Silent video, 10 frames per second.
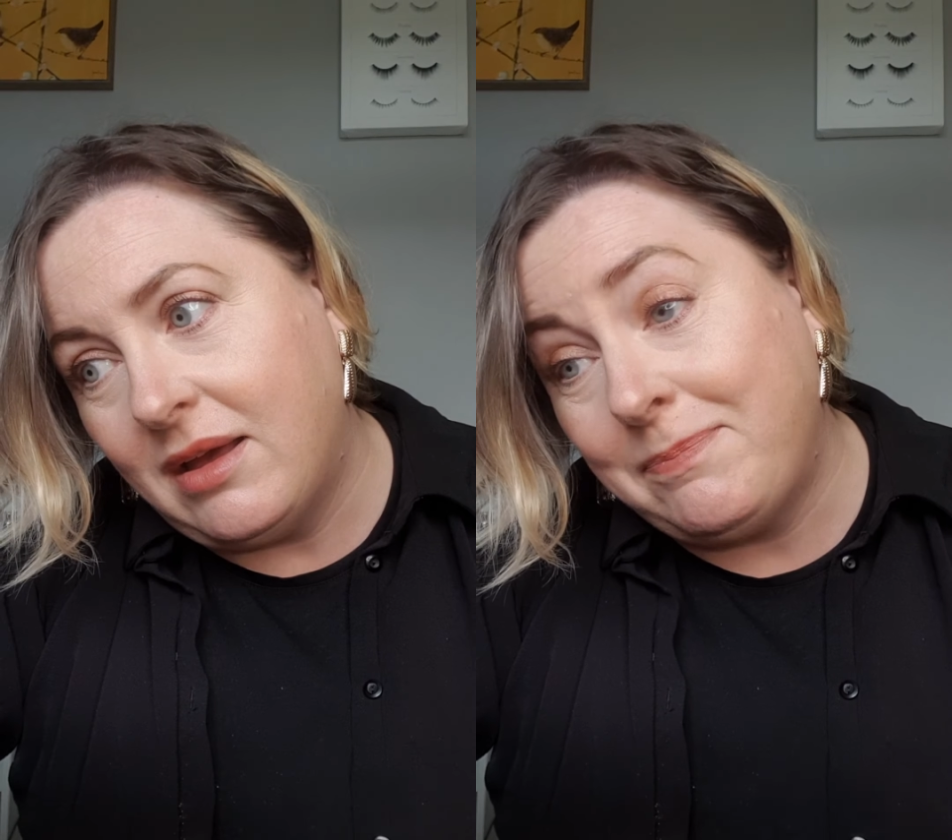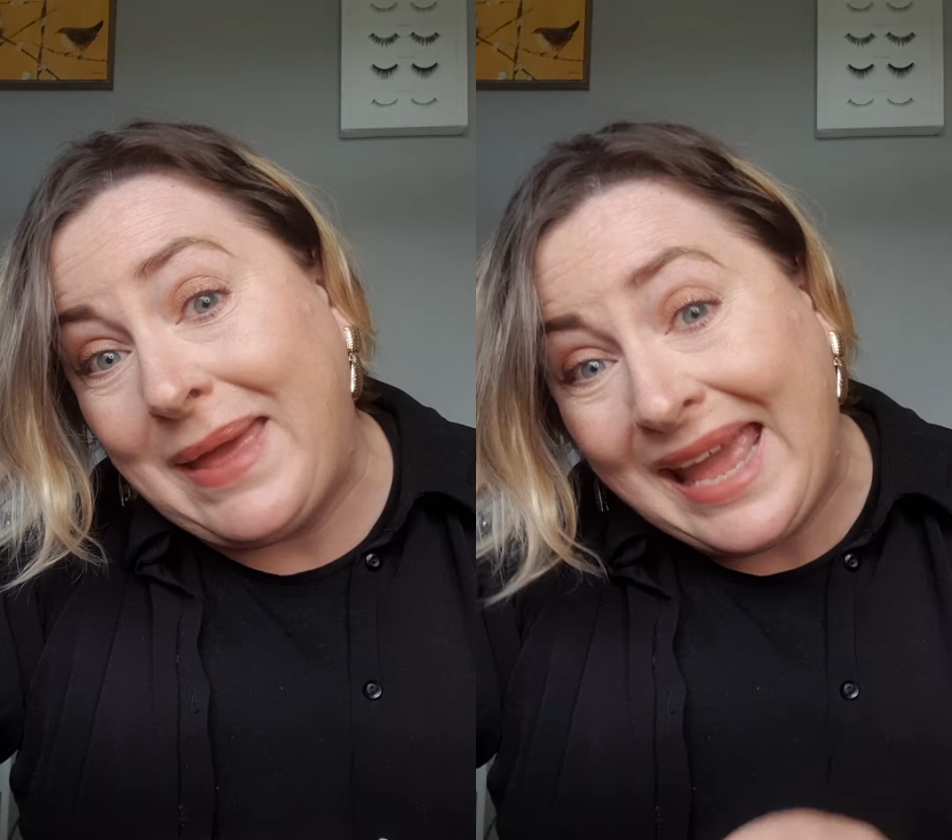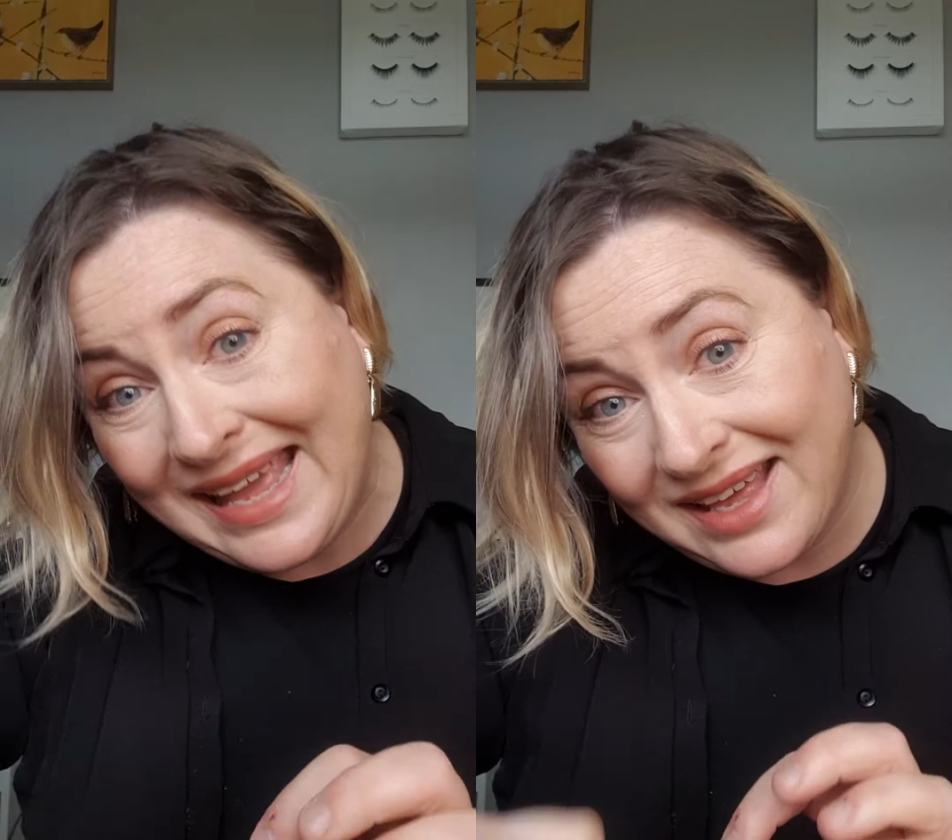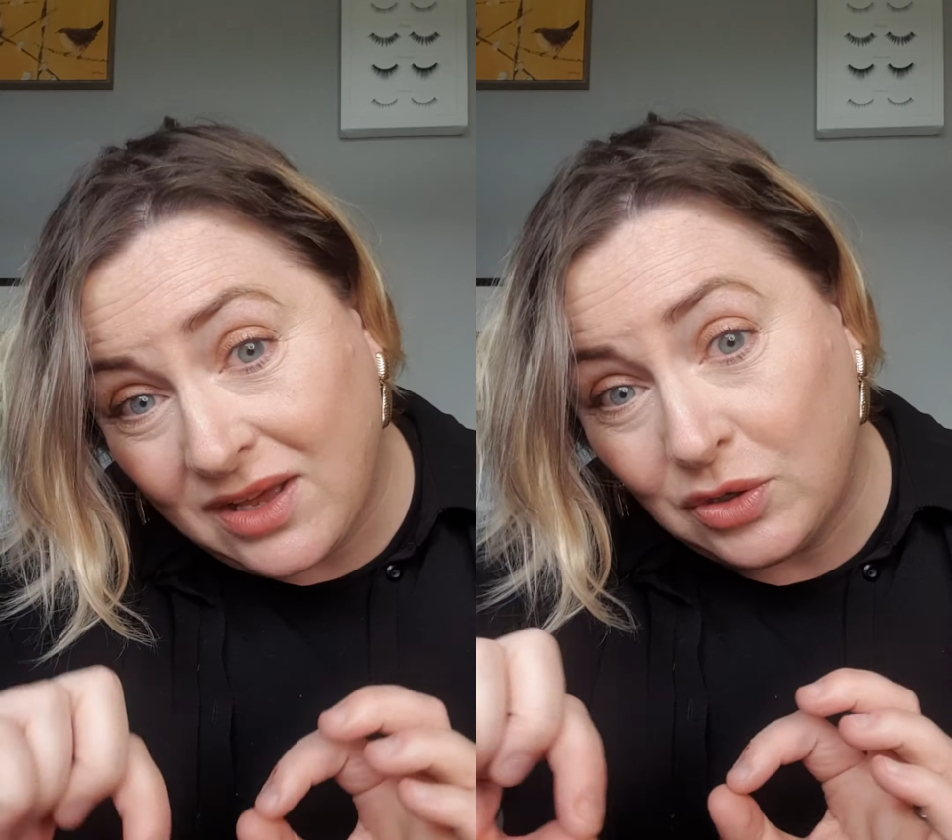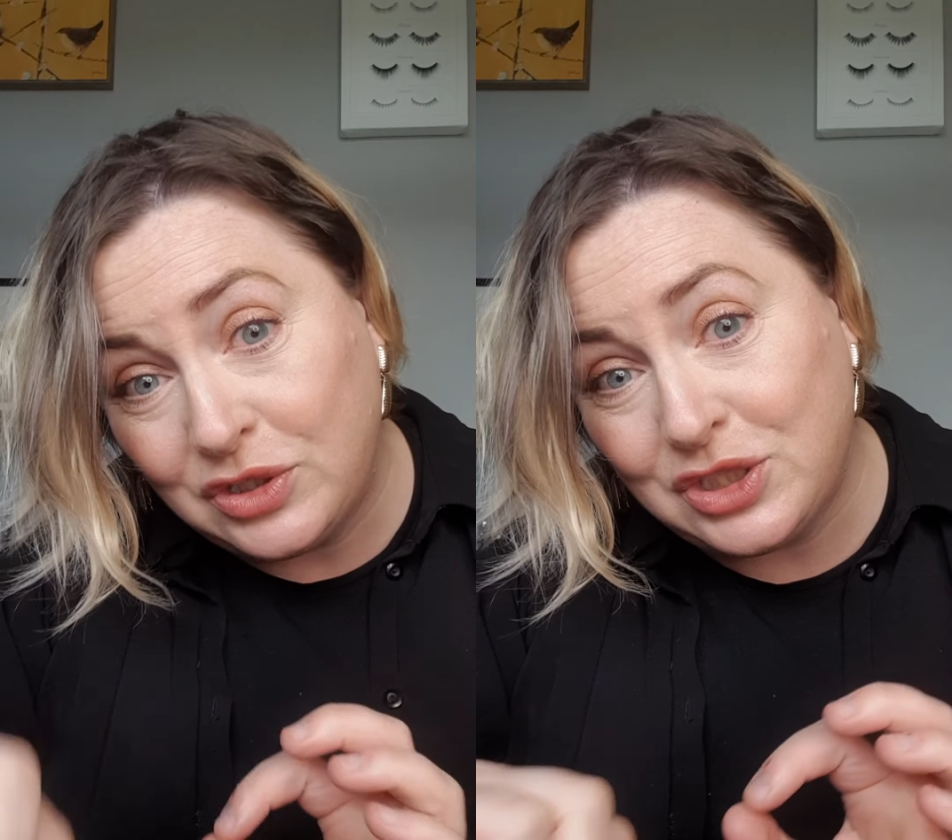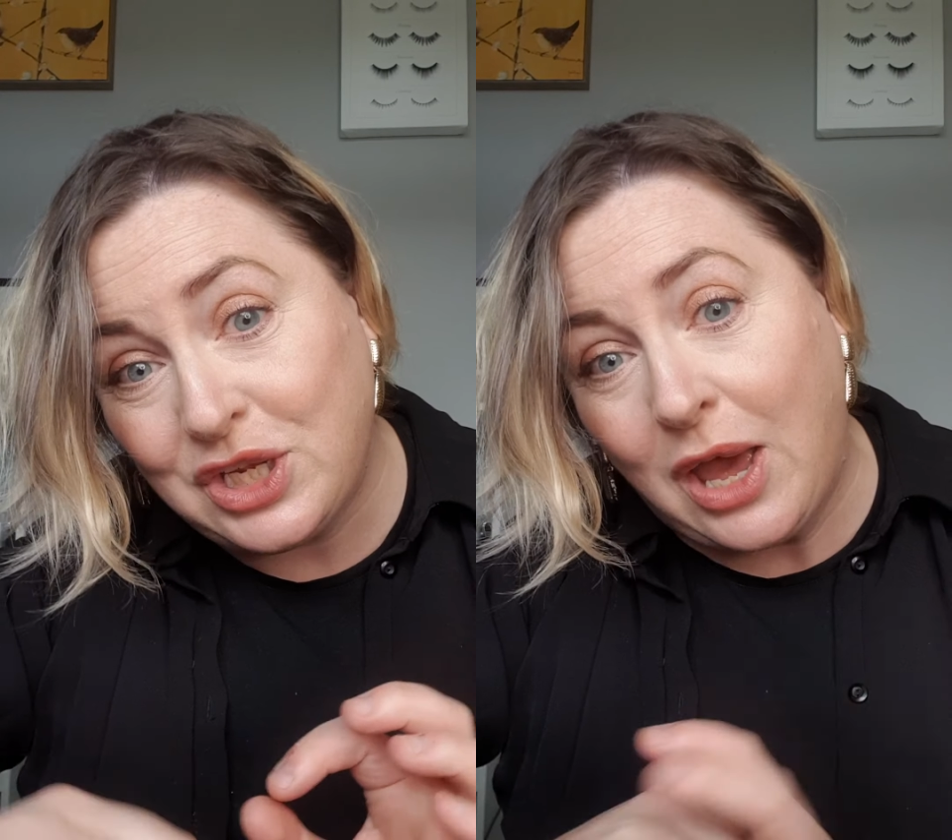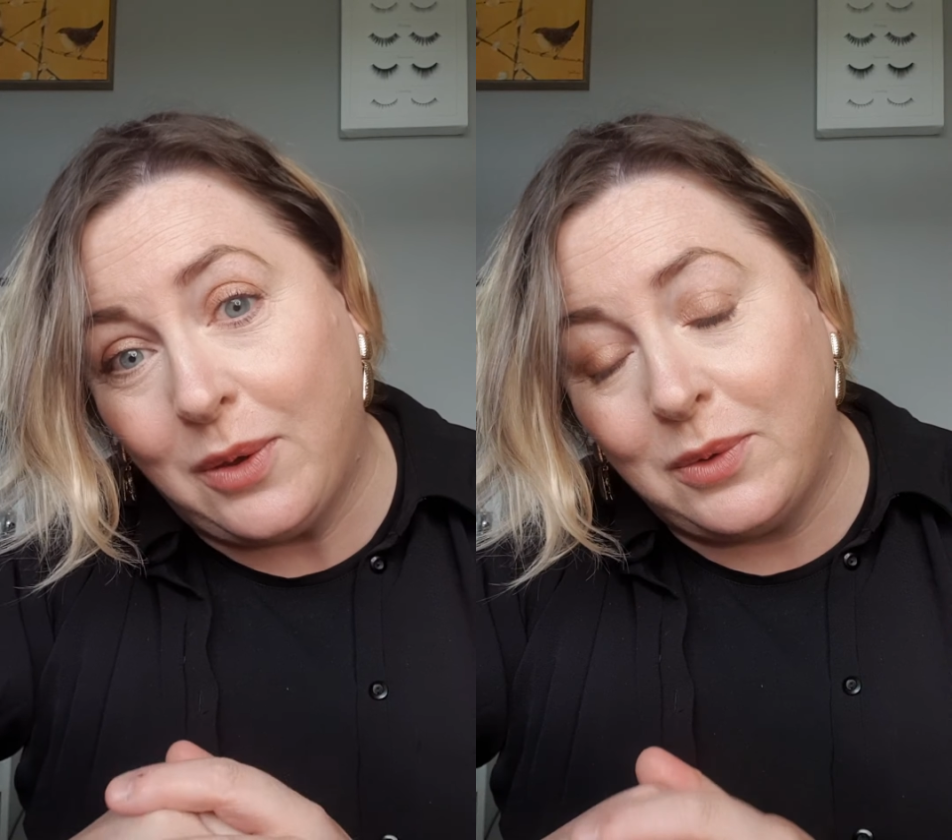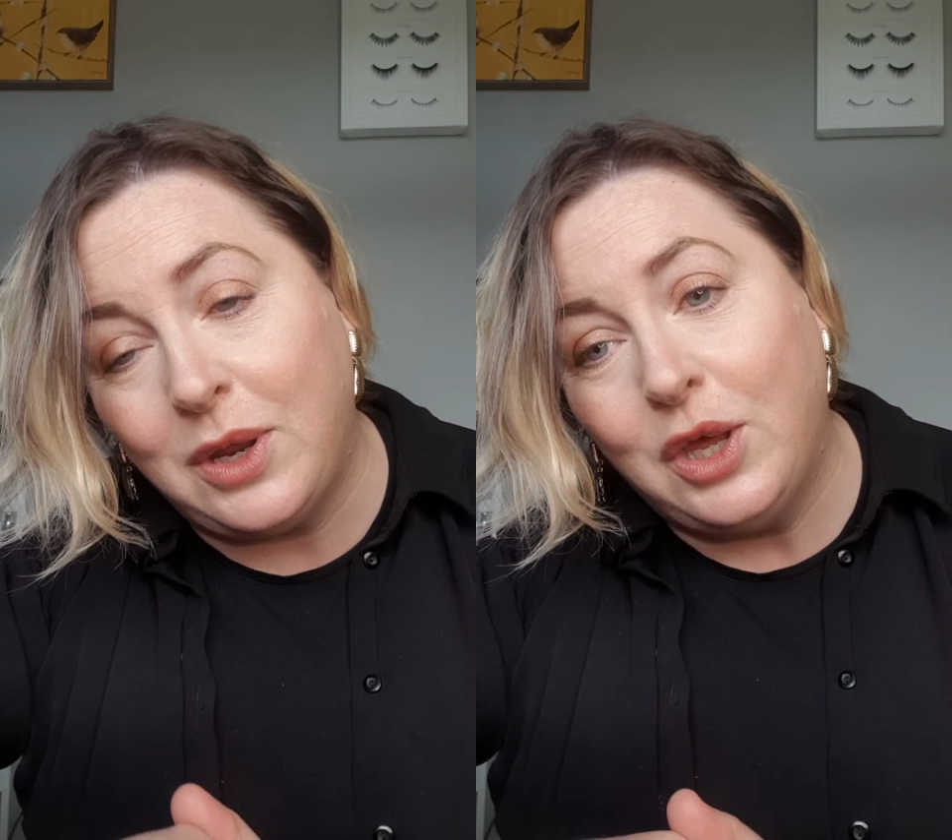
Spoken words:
pink undertone,